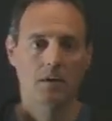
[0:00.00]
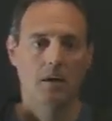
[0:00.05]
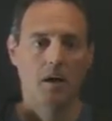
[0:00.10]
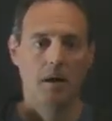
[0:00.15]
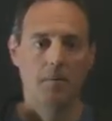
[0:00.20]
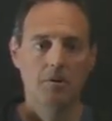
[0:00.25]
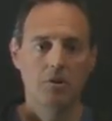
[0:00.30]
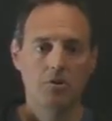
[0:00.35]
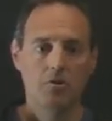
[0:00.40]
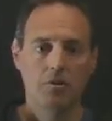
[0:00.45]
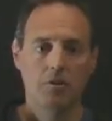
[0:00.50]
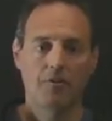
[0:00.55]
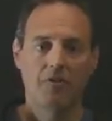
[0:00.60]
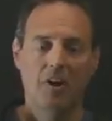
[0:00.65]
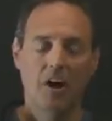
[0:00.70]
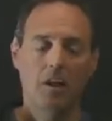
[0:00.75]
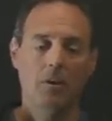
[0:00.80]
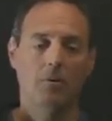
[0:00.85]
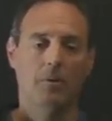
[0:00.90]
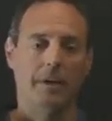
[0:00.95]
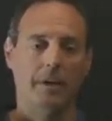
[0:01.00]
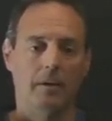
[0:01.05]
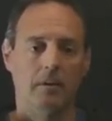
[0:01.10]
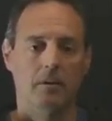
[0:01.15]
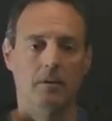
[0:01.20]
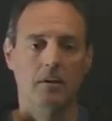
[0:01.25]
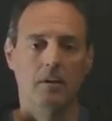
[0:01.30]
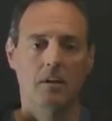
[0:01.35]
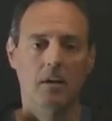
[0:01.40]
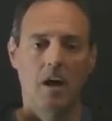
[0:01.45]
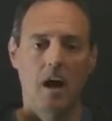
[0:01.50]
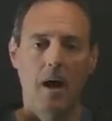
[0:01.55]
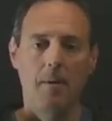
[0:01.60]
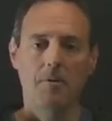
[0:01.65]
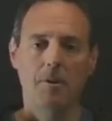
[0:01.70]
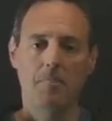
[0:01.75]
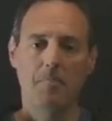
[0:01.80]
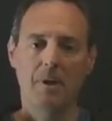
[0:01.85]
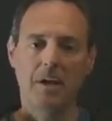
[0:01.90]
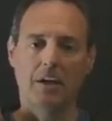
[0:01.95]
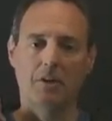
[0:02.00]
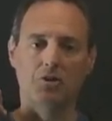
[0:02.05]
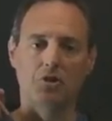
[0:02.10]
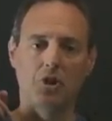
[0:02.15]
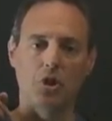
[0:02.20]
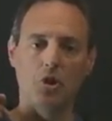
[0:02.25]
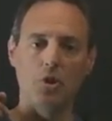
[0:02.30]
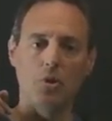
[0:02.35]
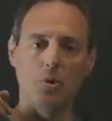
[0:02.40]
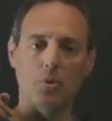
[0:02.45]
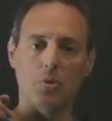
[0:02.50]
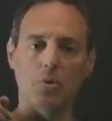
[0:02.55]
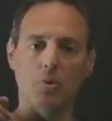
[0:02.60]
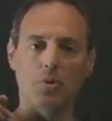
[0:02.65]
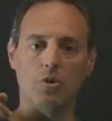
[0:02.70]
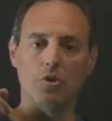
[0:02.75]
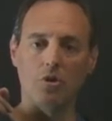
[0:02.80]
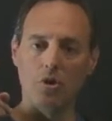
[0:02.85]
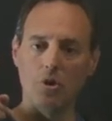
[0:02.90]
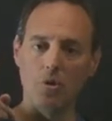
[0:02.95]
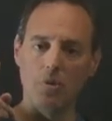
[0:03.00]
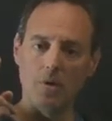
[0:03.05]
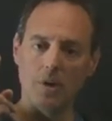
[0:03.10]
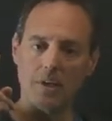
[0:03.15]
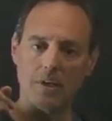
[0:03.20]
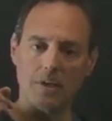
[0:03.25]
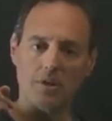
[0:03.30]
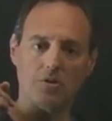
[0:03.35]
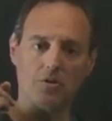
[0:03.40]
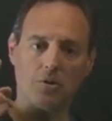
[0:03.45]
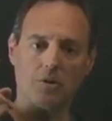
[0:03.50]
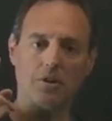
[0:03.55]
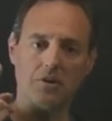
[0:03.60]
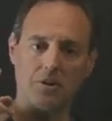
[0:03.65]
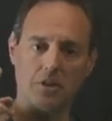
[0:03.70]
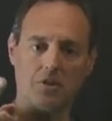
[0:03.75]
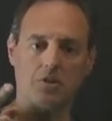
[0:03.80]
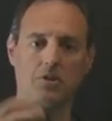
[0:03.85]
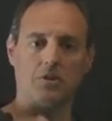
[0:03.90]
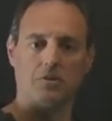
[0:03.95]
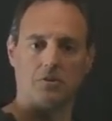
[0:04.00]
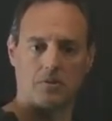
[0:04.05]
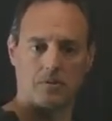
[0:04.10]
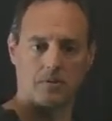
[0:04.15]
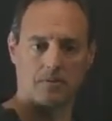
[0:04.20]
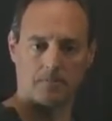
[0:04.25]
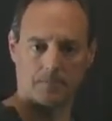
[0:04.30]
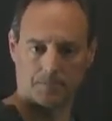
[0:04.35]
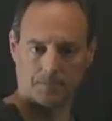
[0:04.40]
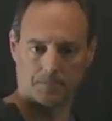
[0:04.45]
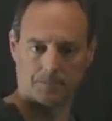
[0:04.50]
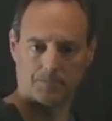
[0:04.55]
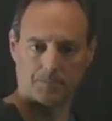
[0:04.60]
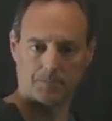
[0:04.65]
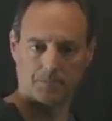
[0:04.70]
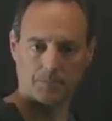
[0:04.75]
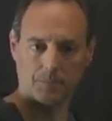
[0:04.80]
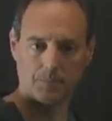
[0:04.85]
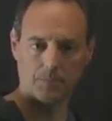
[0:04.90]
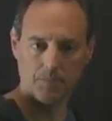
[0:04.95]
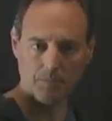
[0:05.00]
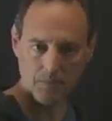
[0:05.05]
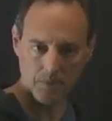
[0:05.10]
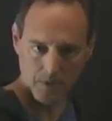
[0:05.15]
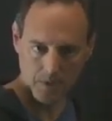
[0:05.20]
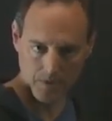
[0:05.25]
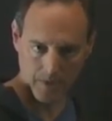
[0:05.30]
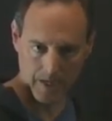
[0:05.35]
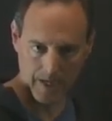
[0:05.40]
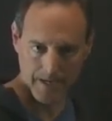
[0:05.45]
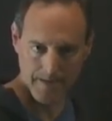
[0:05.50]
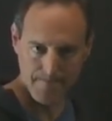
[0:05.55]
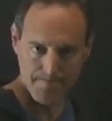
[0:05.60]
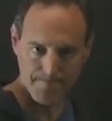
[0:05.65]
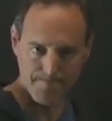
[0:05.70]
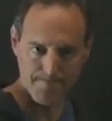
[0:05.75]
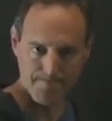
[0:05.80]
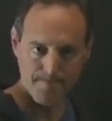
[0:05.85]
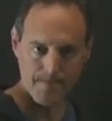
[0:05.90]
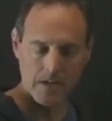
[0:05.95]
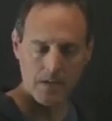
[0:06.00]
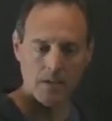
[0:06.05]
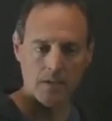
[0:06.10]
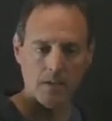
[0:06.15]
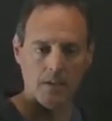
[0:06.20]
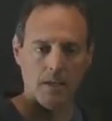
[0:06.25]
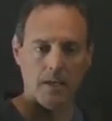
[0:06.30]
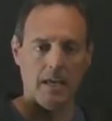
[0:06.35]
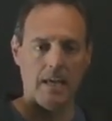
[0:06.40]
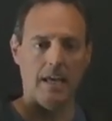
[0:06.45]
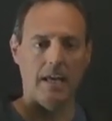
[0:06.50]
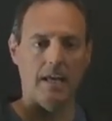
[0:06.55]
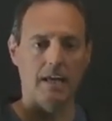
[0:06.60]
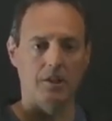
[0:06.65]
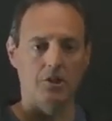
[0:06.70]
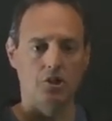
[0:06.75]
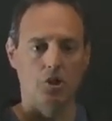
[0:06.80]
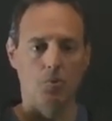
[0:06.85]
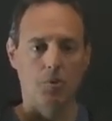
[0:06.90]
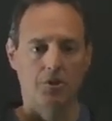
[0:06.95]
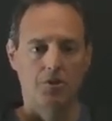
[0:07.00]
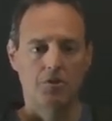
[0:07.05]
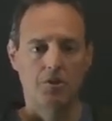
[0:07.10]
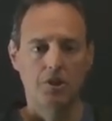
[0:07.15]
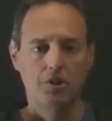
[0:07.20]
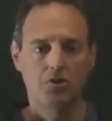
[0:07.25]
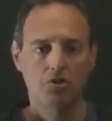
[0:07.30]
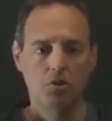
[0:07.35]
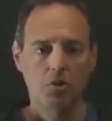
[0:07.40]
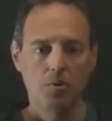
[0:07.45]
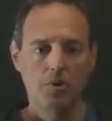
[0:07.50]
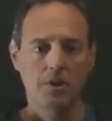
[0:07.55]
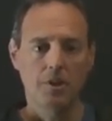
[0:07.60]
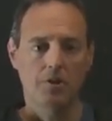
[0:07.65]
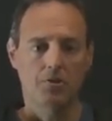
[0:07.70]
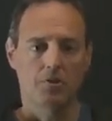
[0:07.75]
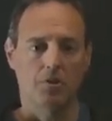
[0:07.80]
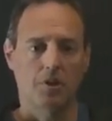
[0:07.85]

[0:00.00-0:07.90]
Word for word: I'm going to do the following. I'm going to pick two new initial conditions. Okay? And so with these new initial